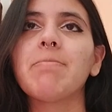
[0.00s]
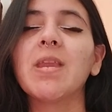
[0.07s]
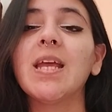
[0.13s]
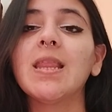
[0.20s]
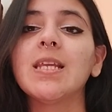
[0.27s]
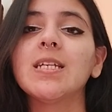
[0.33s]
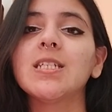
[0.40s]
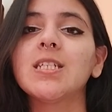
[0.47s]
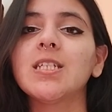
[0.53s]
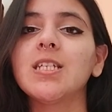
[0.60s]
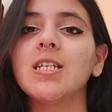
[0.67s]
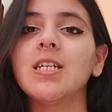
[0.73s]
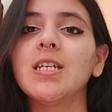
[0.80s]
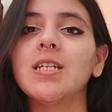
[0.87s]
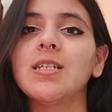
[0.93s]
And then
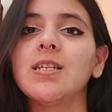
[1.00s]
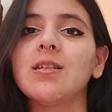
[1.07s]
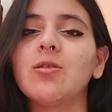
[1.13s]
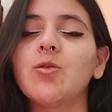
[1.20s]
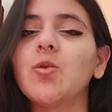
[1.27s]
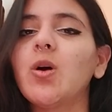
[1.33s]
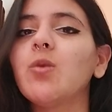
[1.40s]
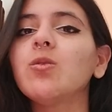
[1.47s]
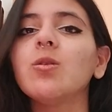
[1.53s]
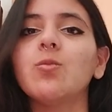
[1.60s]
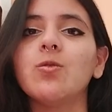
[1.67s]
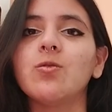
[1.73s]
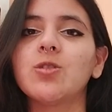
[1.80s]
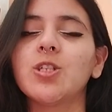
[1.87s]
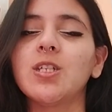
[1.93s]
she, throughout the
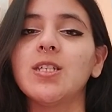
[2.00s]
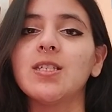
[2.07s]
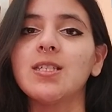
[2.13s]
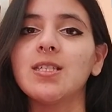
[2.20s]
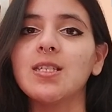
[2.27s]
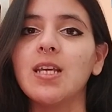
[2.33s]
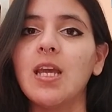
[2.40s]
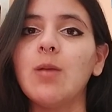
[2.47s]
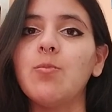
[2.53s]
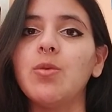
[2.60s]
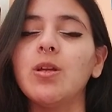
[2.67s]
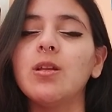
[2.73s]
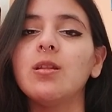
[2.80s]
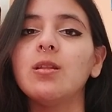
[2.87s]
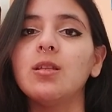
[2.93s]
book, she's
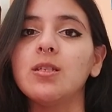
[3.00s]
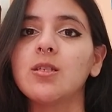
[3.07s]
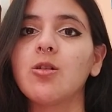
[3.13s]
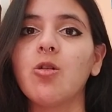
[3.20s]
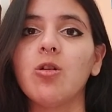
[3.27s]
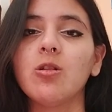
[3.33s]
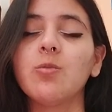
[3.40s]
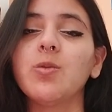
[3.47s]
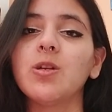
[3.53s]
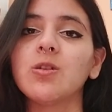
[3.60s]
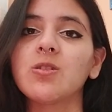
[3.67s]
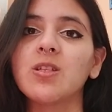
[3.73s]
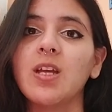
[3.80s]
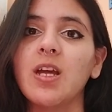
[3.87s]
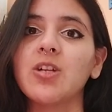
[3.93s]
escaping this cult
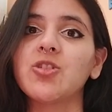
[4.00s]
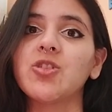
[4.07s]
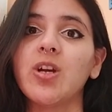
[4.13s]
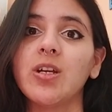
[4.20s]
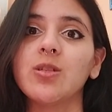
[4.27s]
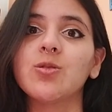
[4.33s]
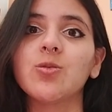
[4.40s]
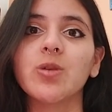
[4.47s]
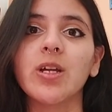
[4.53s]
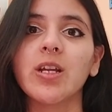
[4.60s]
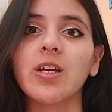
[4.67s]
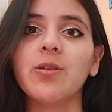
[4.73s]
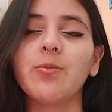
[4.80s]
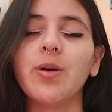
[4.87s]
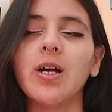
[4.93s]
because they are trying to get
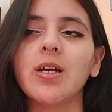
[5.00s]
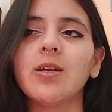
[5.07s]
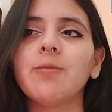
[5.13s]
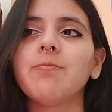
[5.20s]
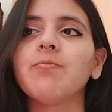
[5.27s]
her back.